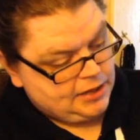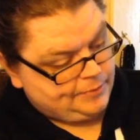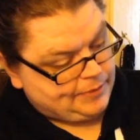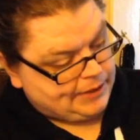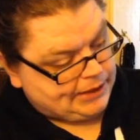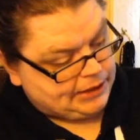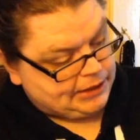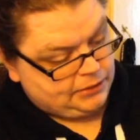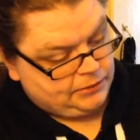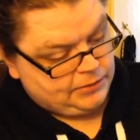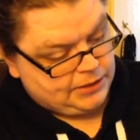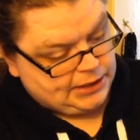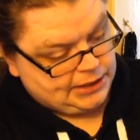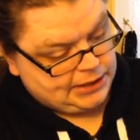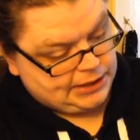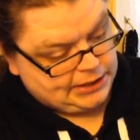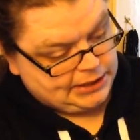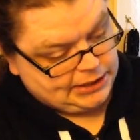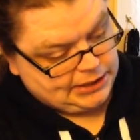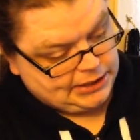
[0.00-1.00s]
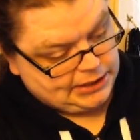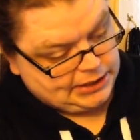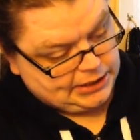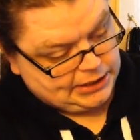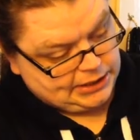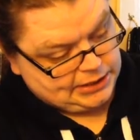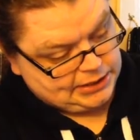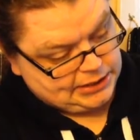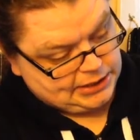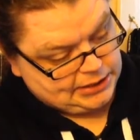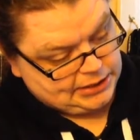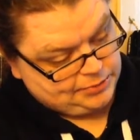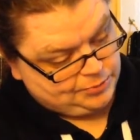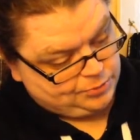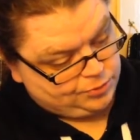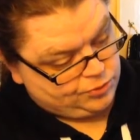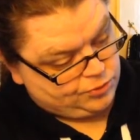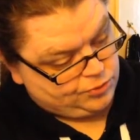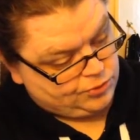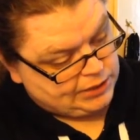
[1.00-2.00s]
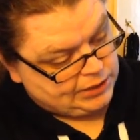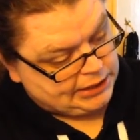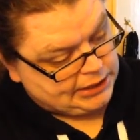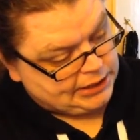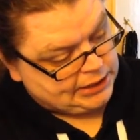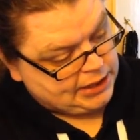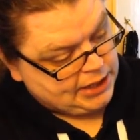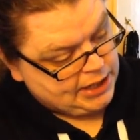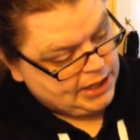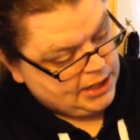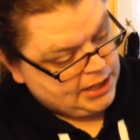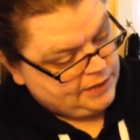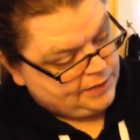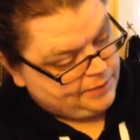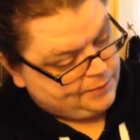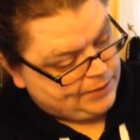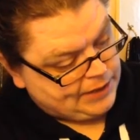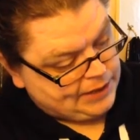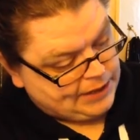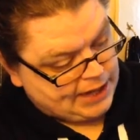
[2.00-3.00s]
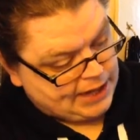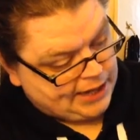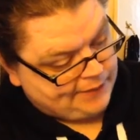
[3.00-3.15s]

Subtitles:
Panel work is brilliant. The paint